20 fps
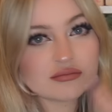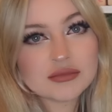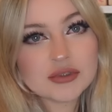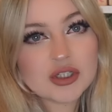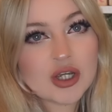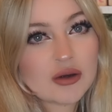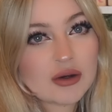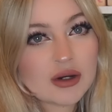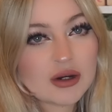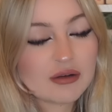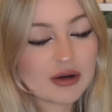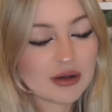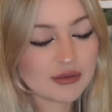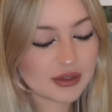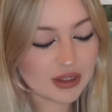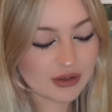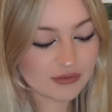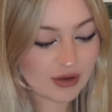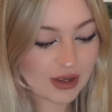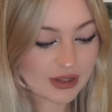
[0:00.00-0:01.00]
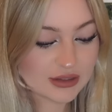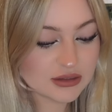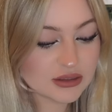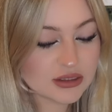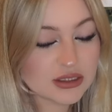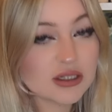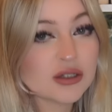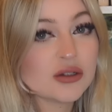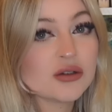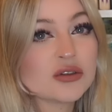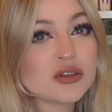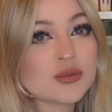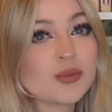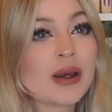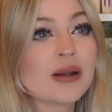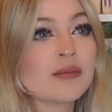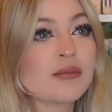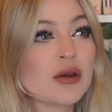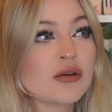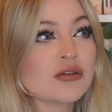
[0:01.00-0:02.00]
going around the event to
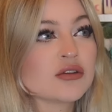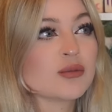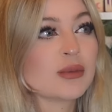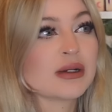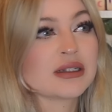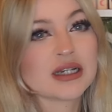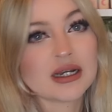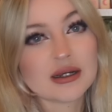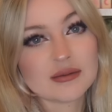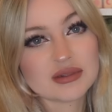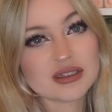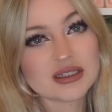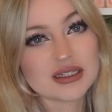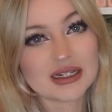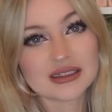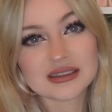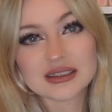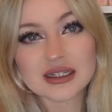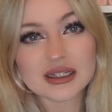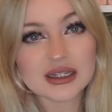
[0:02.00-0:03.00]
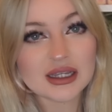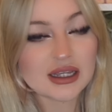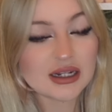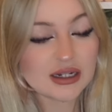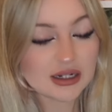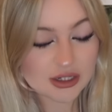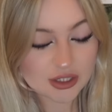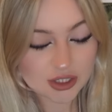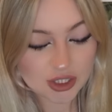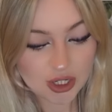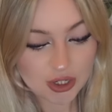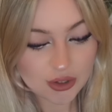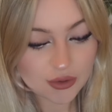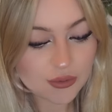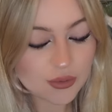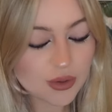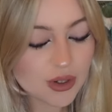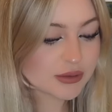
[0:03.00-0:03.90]
spend most of my time standing in the queue.